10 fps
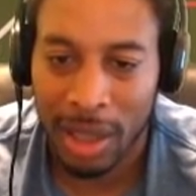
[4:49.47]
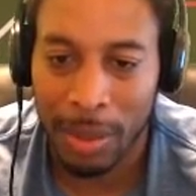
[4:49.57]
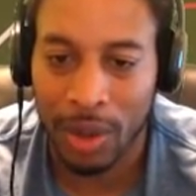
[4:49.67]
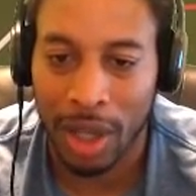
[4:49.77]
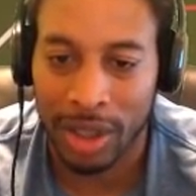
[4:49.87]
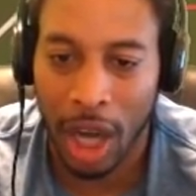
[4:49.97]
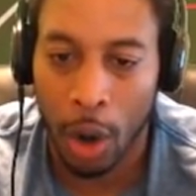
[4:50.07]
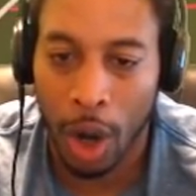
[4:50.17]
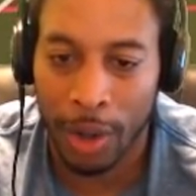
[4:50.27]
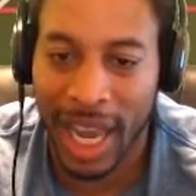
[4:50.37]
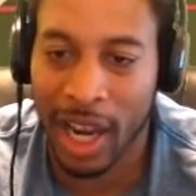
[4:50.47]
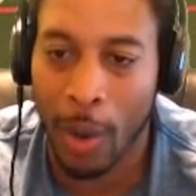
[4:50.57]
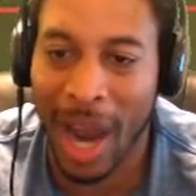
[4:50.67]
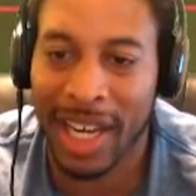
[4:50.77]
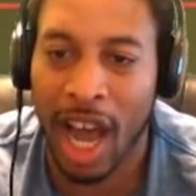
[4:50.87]
me cross it. Oh, oh, there you
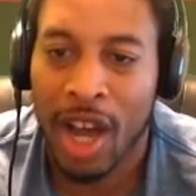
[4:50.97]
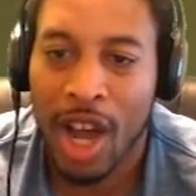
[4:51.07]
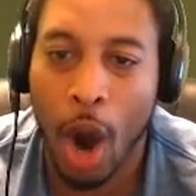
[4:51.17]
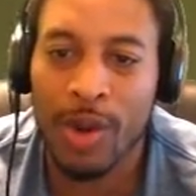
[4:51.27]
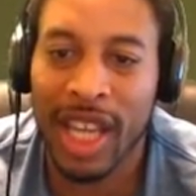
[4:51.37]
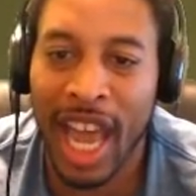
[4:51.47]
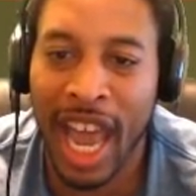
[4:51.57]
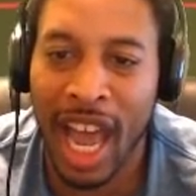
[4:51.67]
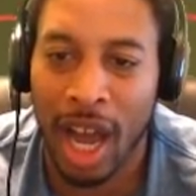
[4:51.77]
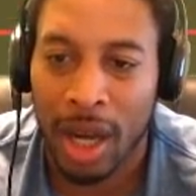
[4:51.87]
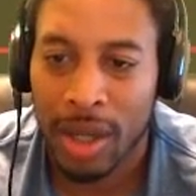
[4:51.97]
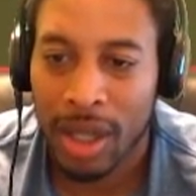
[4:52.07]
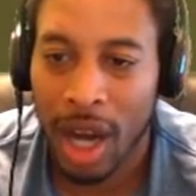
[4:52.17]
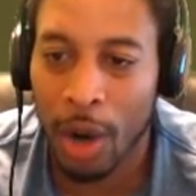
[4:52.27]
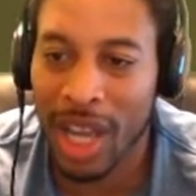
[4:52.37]
go right now. Oh, yeah.
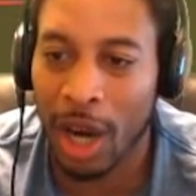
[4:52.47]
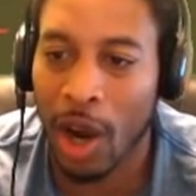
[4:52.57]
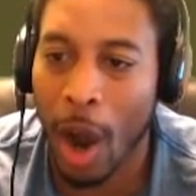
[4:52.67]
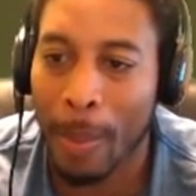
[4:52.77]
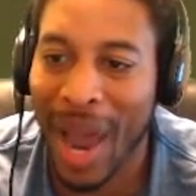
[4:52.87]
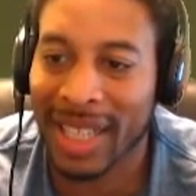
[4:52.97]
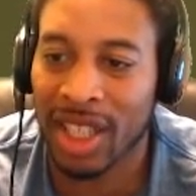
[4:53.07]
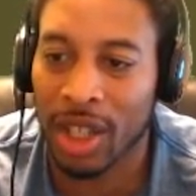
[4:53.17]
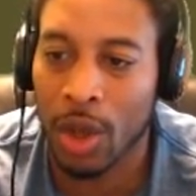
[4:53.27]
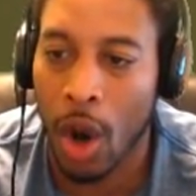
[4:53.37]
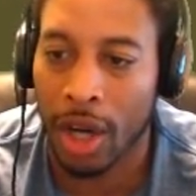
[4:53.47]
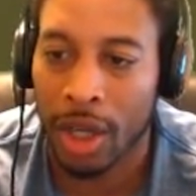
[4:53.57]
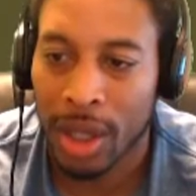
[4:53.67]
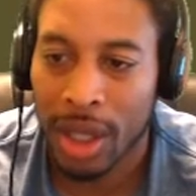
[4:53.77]
Oh, yeah. Going back to the corner.